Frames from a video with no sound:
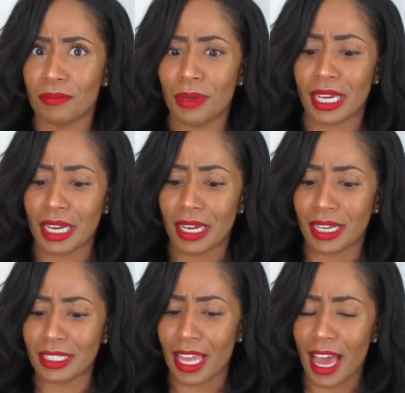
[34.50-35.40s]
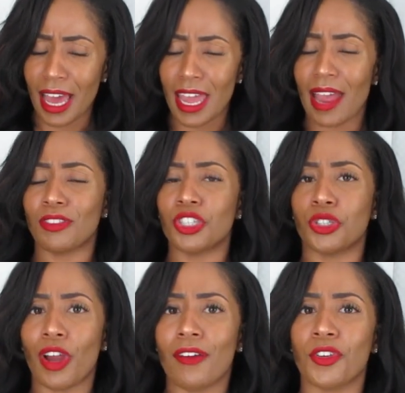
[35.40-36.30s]
because I have to
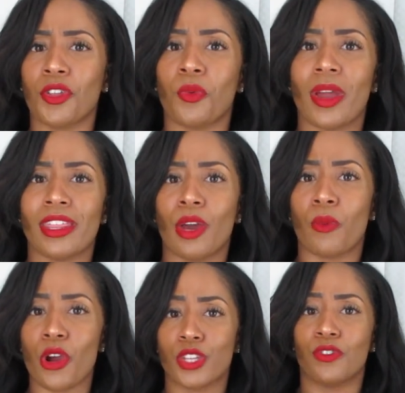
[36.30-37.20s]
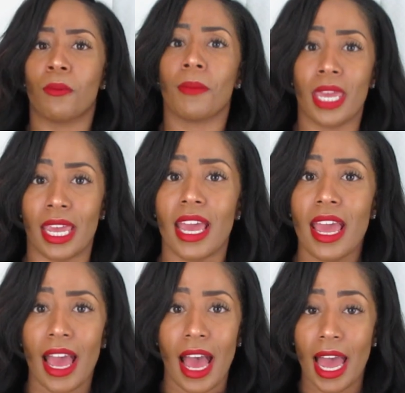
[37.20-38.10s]
travel the way that works for me.
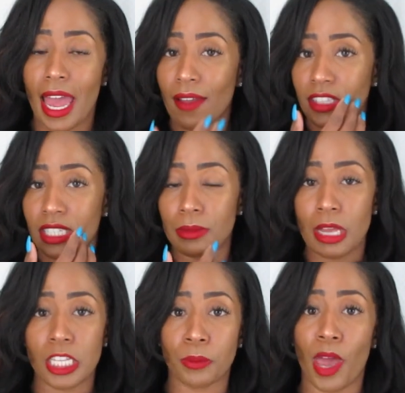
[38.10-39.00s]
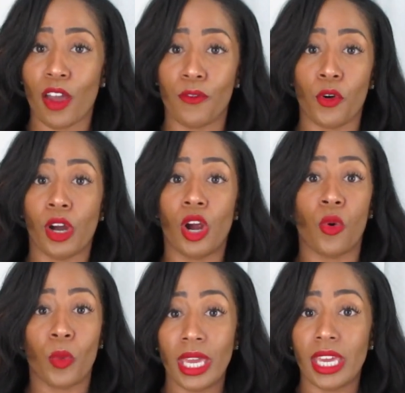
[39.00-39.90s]
I have to sometimes pack for a
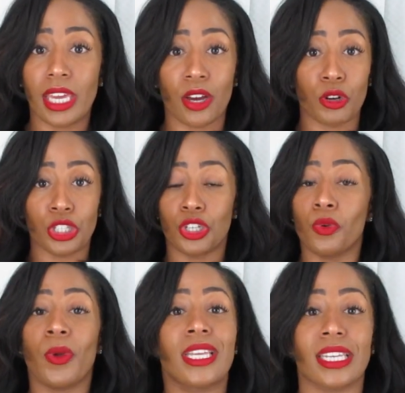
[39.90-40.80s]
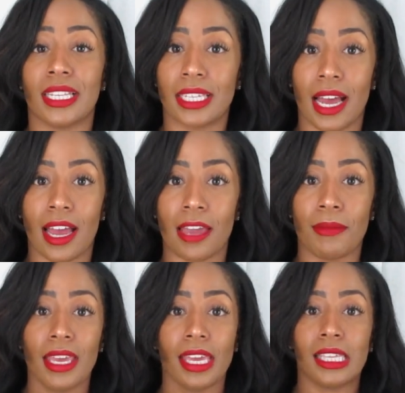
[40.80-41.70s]
week, 2 weeks at a
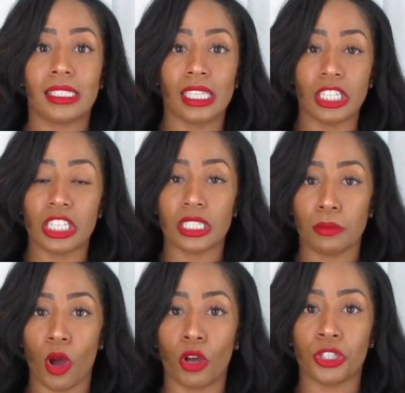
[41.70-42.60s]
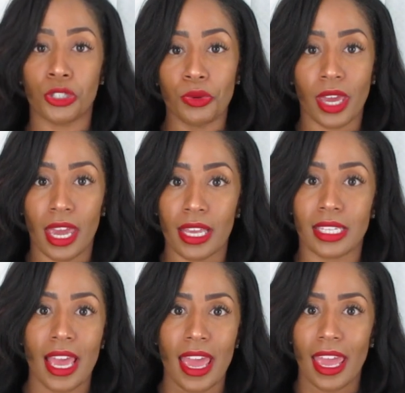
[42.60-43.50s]
time in such a small
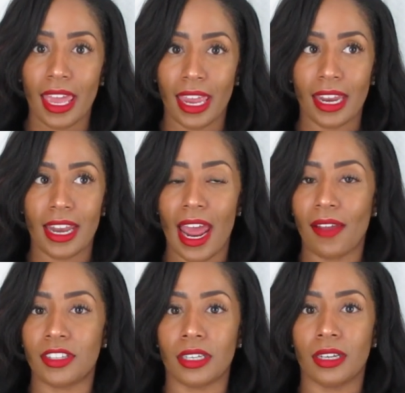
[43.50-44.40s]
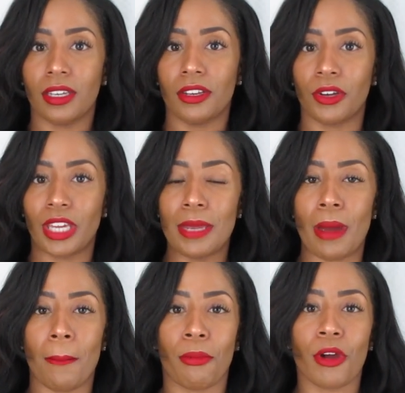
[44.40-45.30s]
suitcase, and I have to, you know, keep
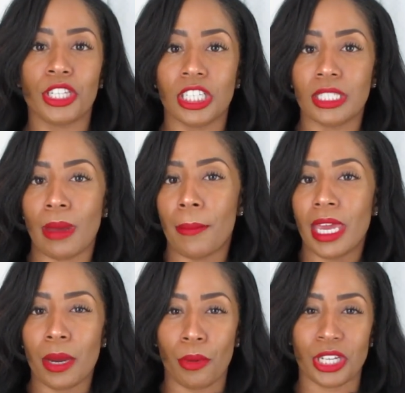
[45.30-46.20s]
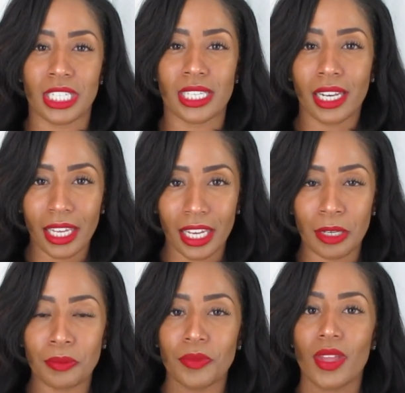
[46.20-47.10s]
my brushes, my makeup brushes
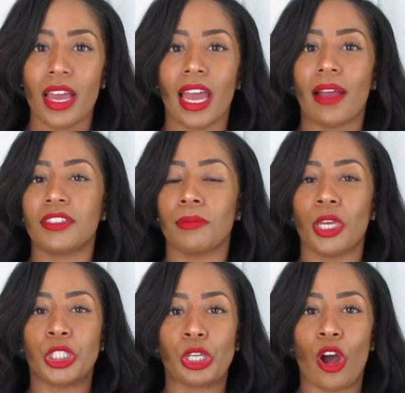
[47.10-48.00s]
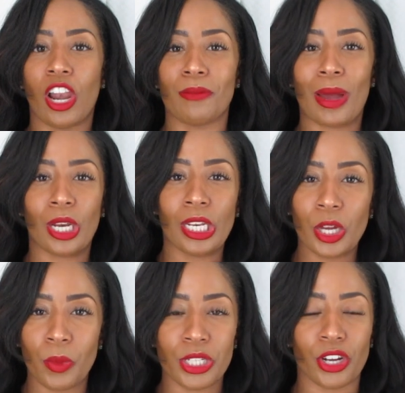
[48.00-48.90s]
clean. I have to make sure all of my
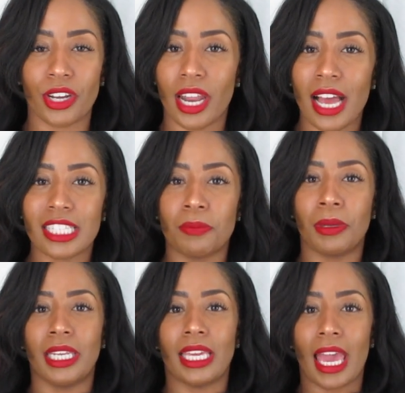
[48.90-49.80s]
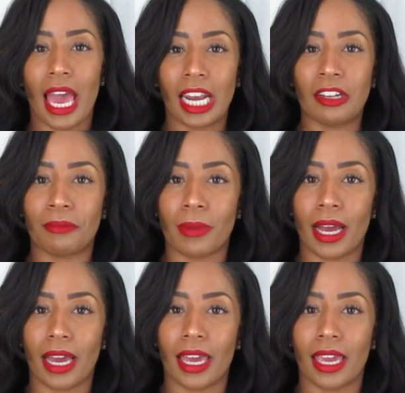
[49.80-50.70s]
liquids are not spilling out of
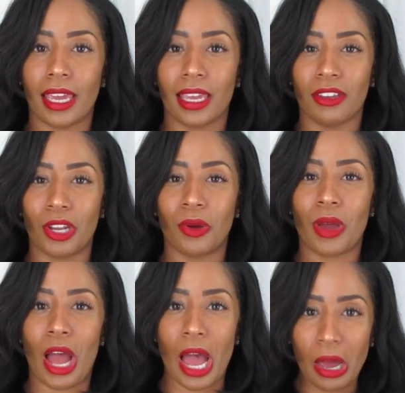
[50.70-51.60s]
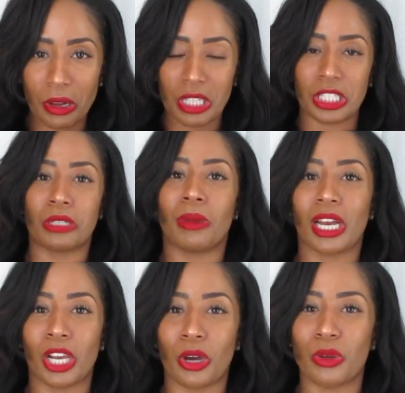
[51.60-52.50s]
my, you know, out onto my
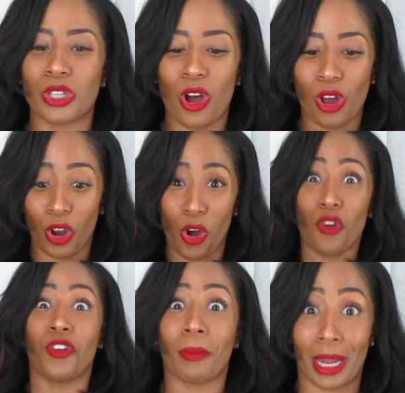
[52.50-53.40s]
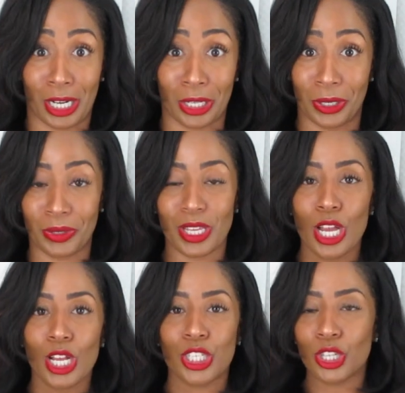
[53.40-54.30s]
clothes, all over my clothes.
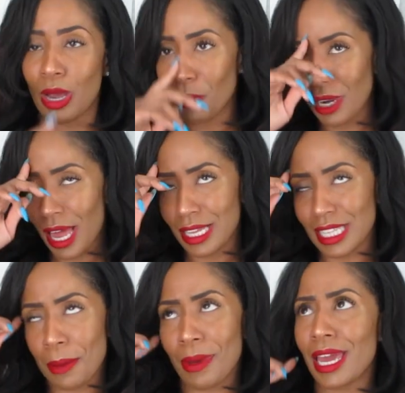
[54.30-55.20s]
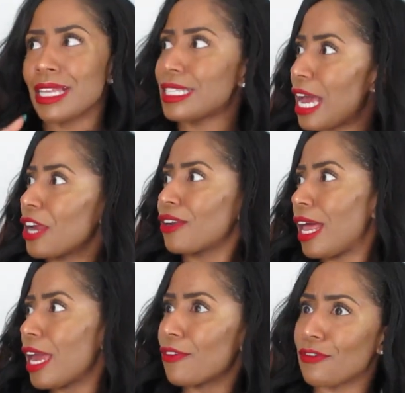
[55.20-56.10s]
So I realized that my entire
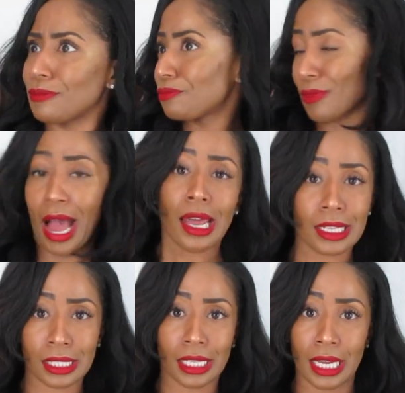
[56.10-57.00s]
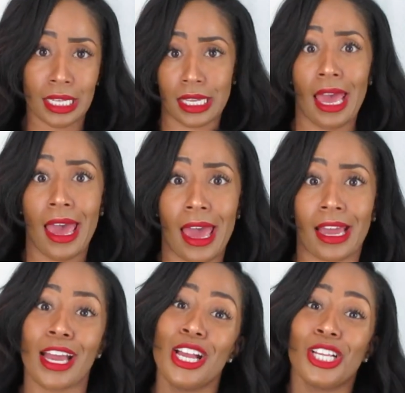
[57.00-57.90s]
life, honestly, is a
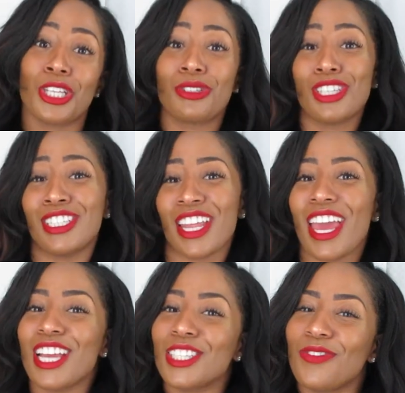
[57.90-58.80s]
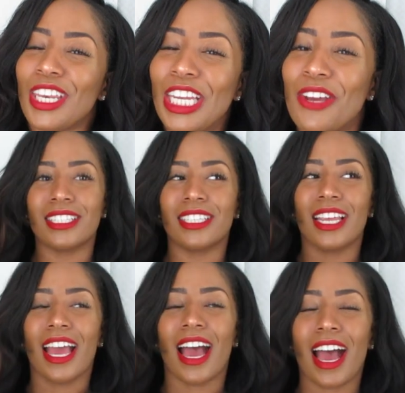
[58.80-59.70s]
hack. So today's video,
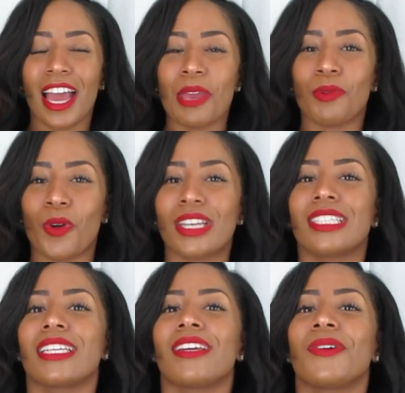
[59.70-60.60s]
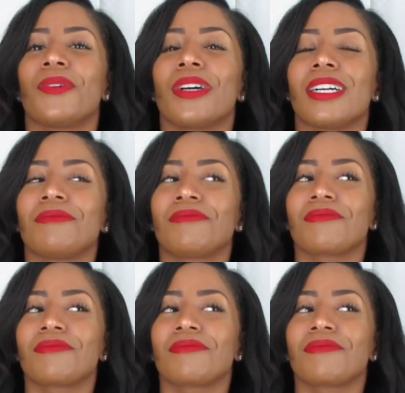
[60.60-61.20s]
I am going to